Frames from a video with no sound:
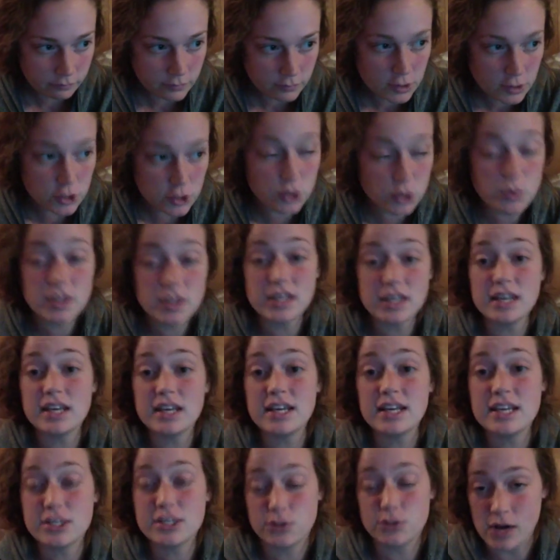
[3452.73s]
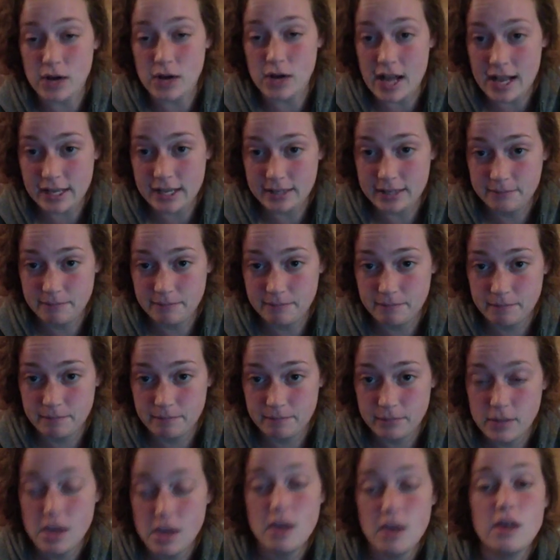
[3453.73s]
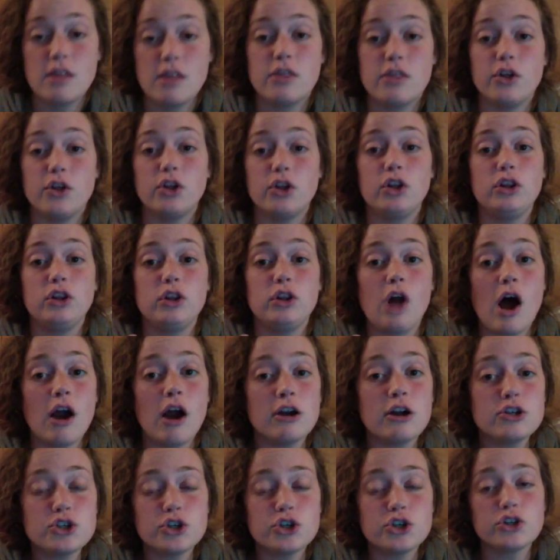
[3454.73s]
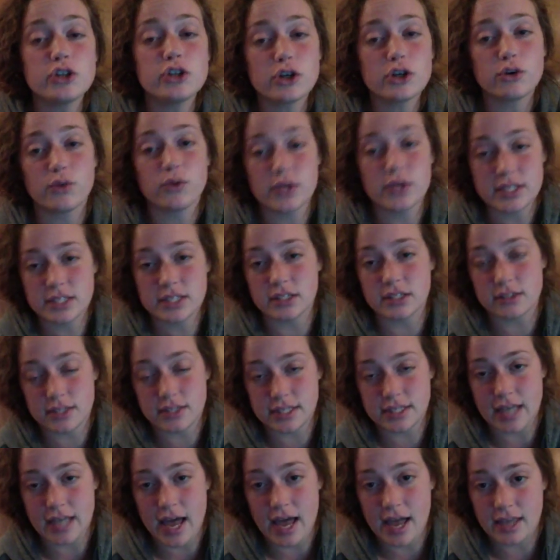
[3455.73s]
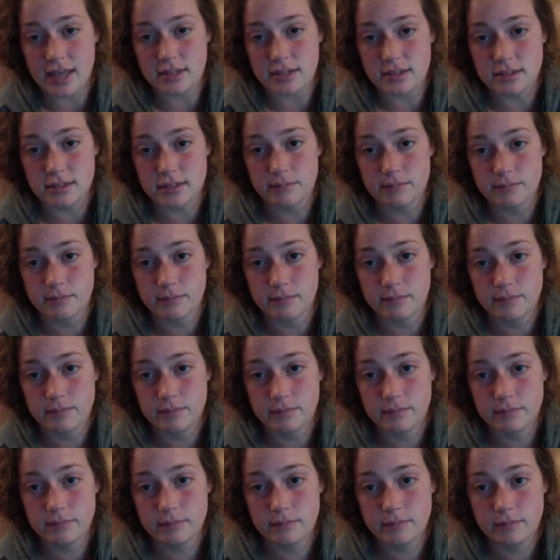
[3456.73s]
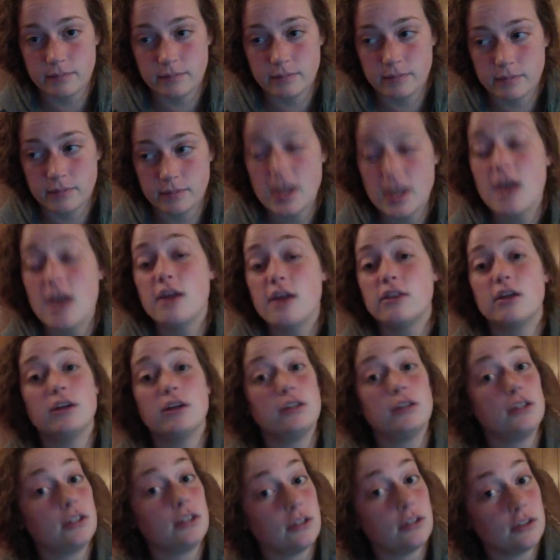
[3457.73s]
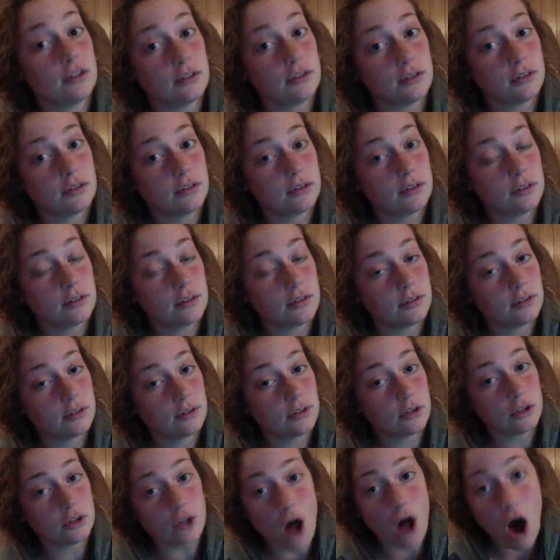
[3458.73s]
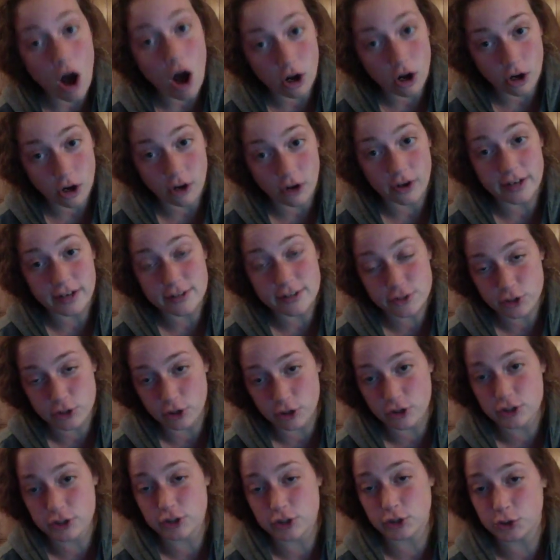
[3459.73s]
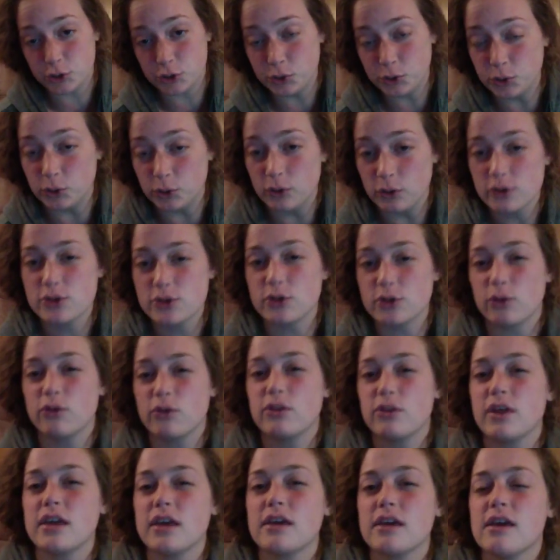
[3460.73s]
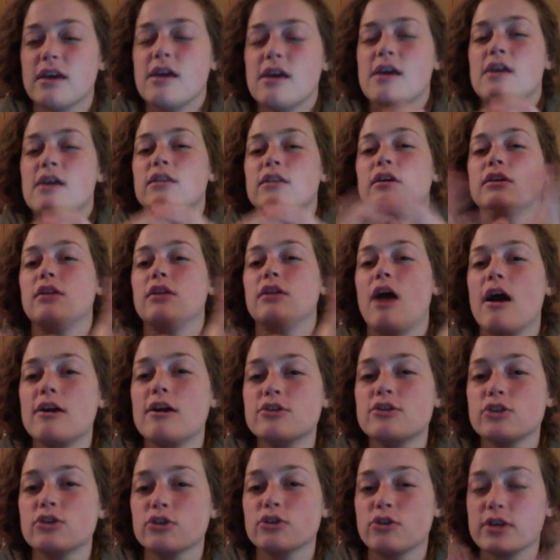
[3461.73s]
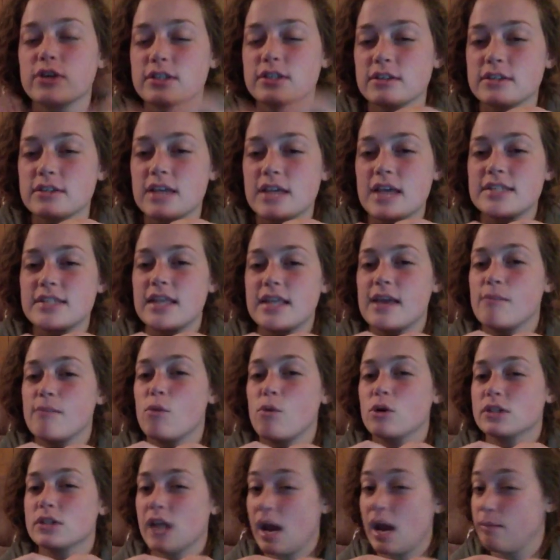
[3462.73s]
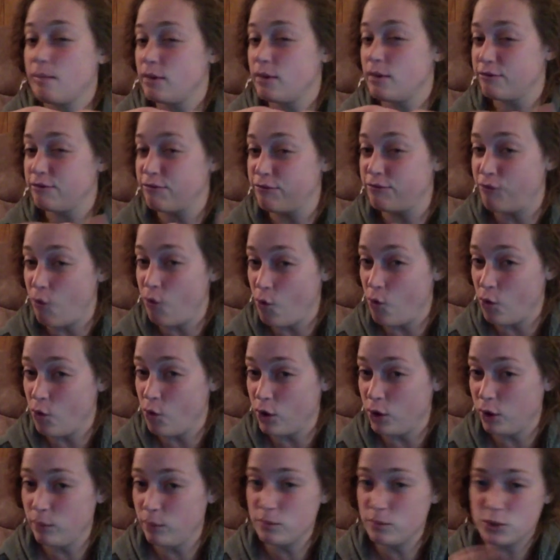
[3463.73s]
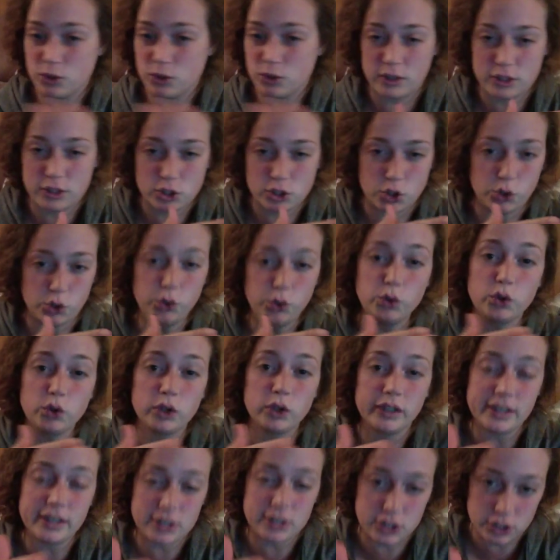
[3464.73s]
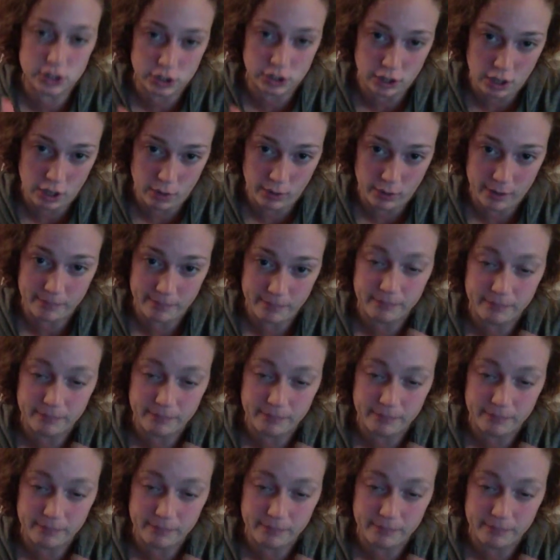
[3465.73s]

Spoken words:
So with an igneous rock, the larger the crystal size, the longer it took to cool. So think the larger crystal size, they had more time to form, so it's cooling slower.